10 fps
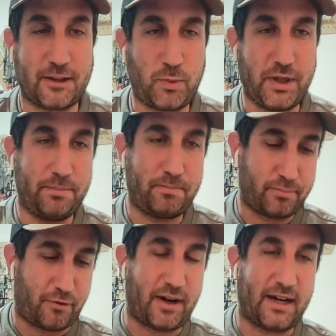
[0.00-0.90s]
is that
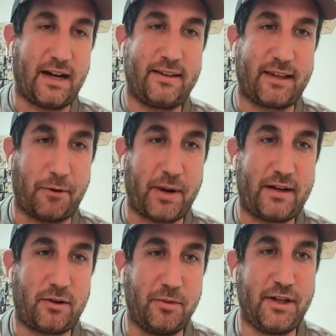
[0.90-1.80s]
we provide like
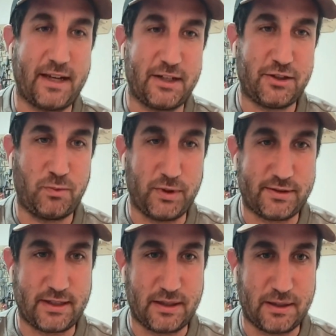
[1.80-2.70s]
direct
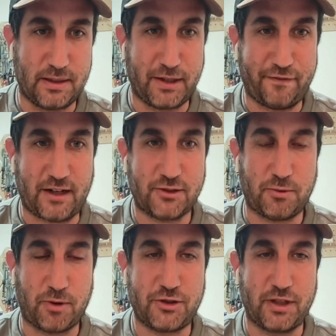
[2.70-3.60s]
communication with the
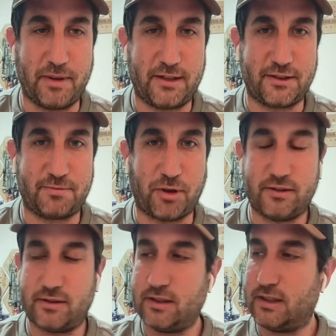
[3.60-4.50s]
manufacturer who actually makes
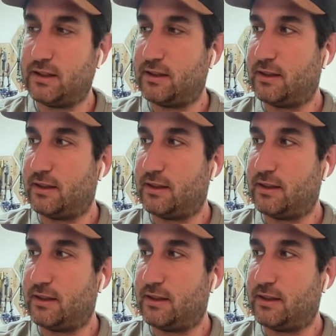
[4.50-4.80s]
this part.